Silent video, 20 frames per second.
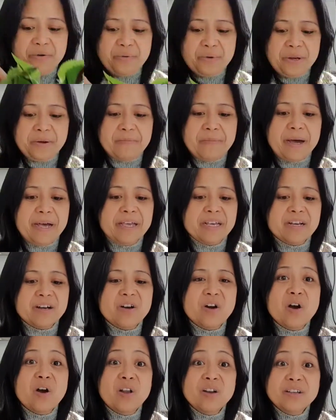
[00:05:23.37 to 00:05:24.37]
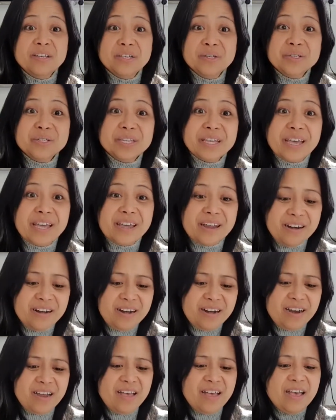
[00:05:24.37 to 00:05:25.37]
with my coleus
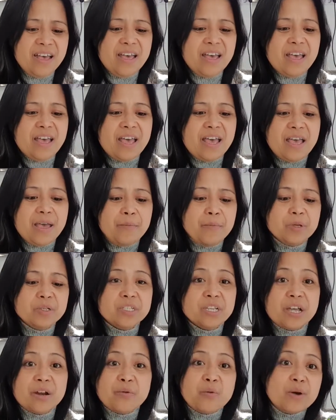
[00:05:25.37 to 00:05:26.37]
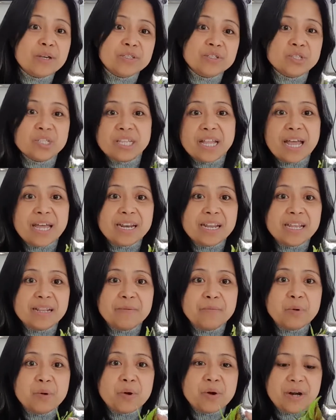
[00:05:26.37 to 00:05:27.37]
here because I don't want to stand
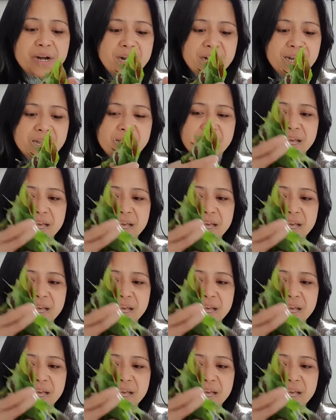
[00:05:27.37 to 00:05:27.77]
anymore.